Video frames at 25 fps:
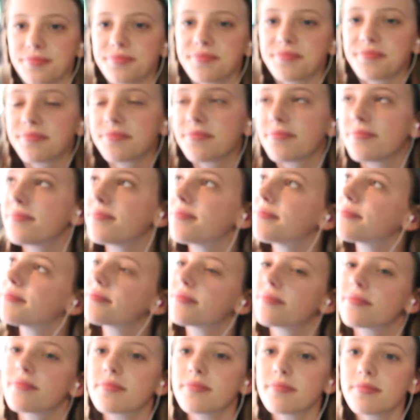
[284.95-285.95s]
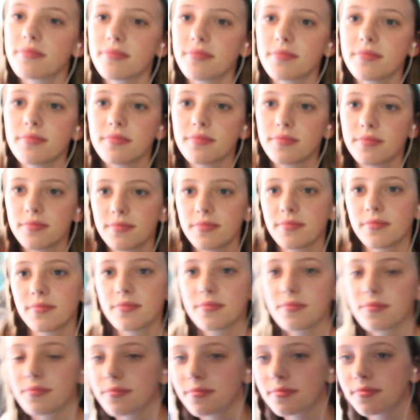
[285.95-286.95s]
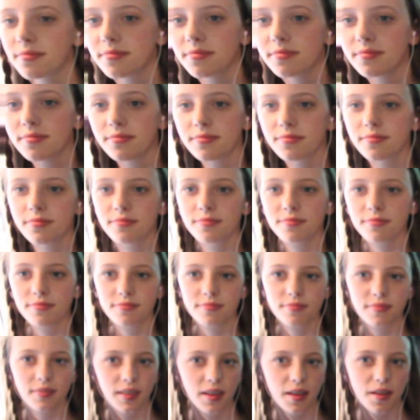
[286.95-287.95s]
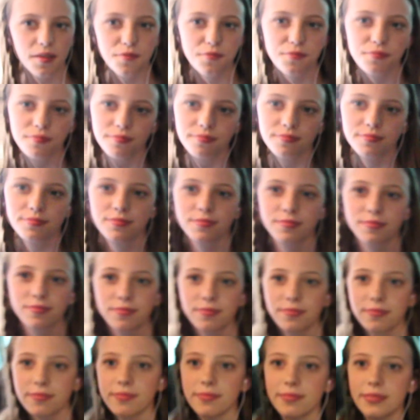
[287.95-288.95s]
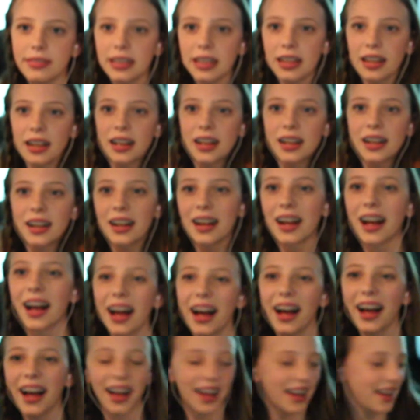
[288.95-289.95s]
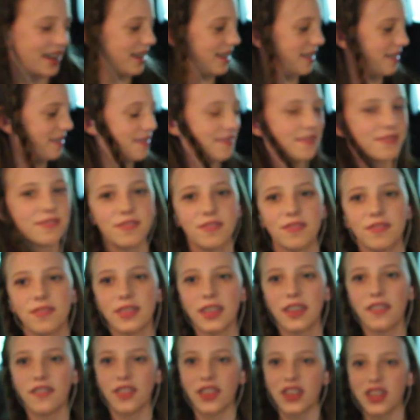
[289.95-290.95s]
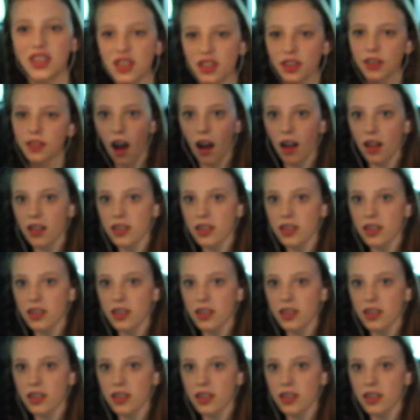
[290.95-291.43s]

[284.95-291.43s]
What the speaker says: That way while you're in the car, you're comfy and you don't get like uncomfortable. So you're just like comfy.